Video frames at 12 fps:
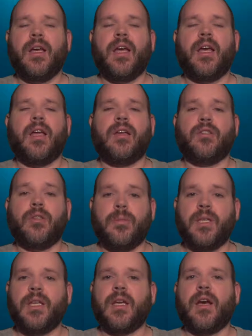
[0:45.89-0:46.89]
and to
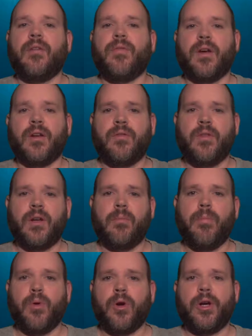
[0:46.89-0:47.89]
me, I found it very
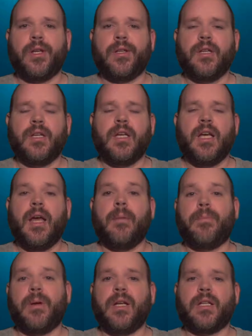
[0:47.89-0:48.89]
boring and
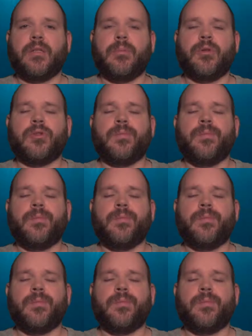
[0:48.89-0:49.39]
predictable.